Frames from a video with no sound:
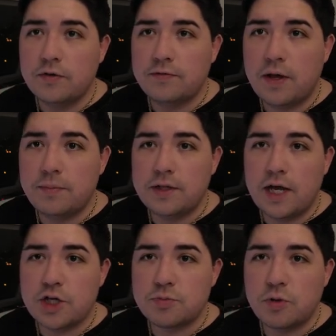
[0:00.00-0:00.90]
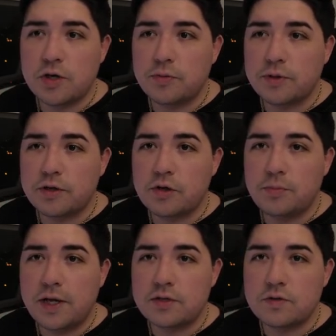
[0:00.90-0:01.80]
VAPI dashboard. We're going to go
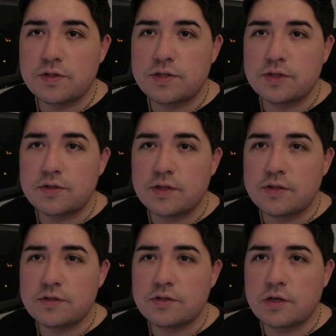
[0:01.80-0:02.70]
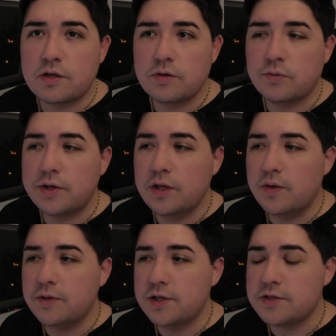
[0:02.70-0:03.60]
back to assistants.
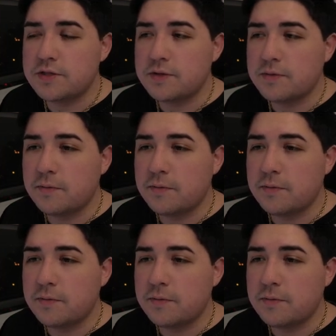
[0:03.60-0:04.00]
Reload this.